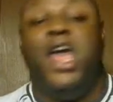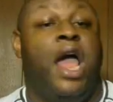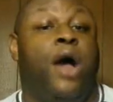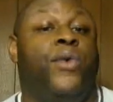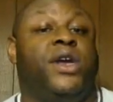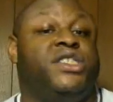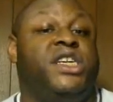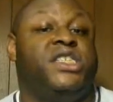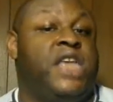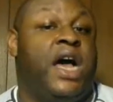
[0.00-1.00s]
And when she
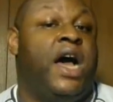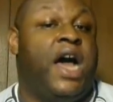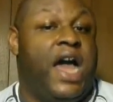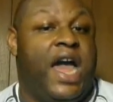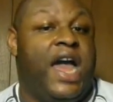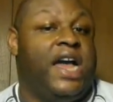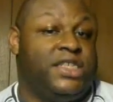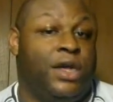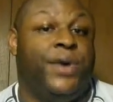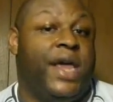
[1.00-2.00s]
saw her eyes
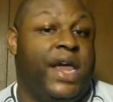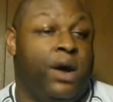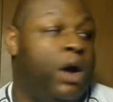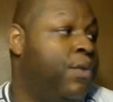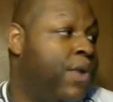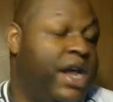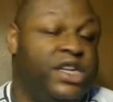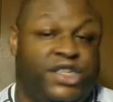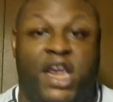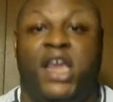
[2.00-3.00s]
on Ray
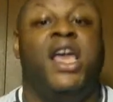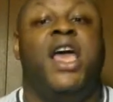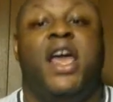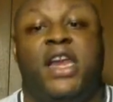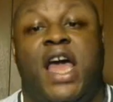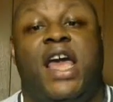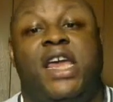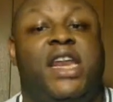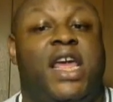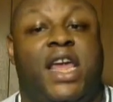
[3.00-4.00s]
J, now
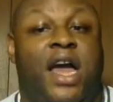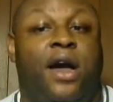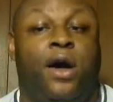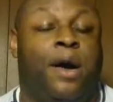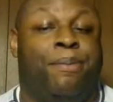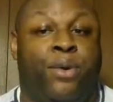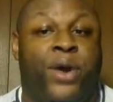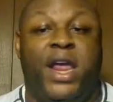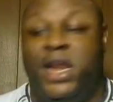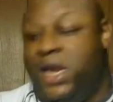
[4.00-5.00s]
he done got her pregnant.